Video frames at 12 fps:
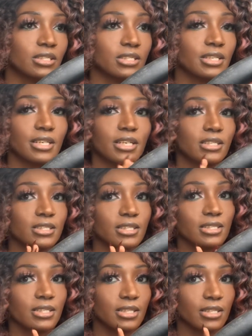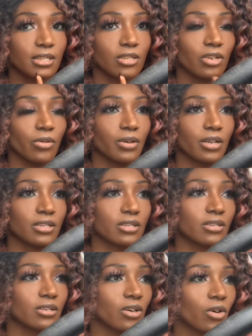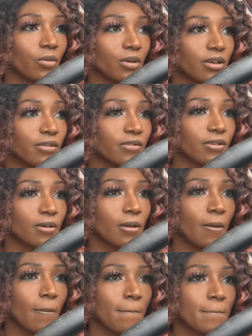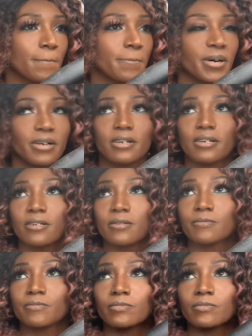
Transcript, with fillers: to the assistant director or whatever. But uh,